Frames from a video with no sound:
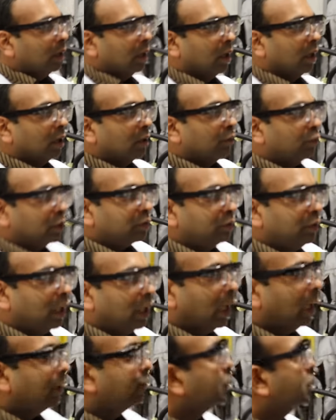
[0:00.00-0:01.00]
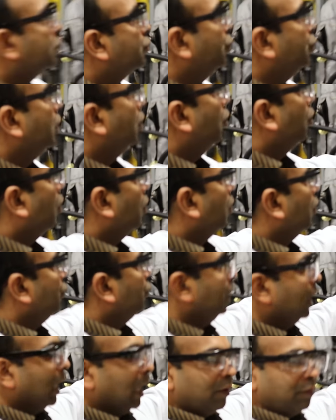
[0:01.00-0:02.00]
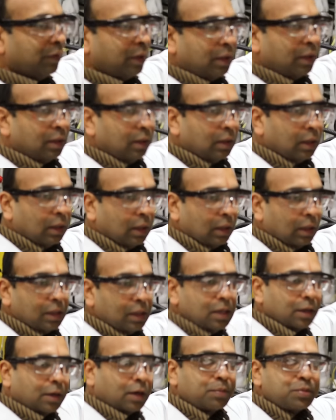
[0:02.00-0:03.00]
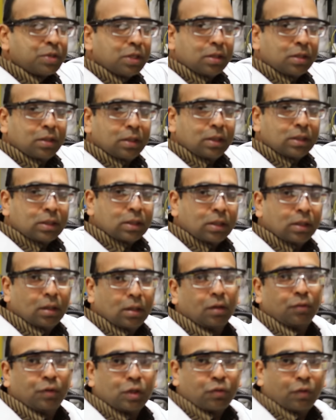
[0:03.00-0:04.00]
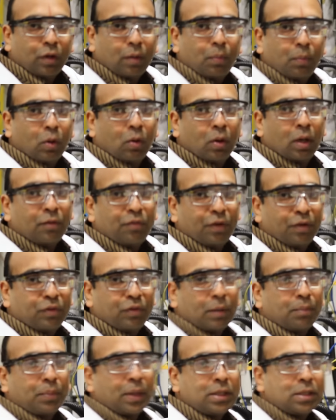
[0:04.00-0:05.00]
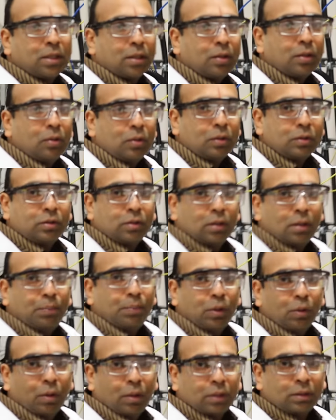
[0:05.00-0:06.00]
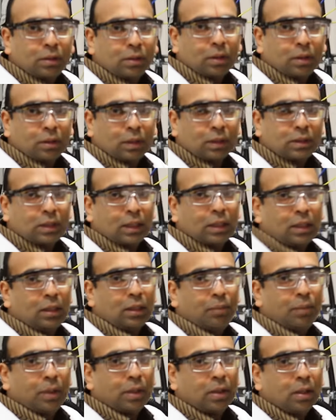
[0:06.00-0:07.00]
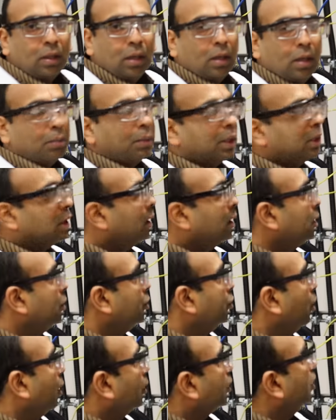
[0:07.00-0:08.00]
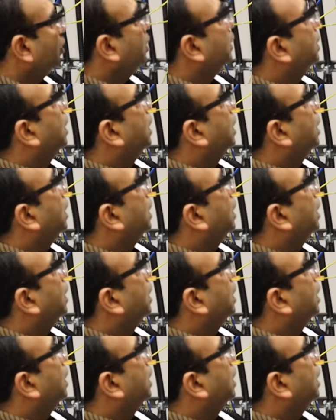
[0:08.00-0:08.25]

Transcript: uh, what we have is we, we have a, a rupture disk, which will blow off if the pressure goes uh, beyond the set limit. But not only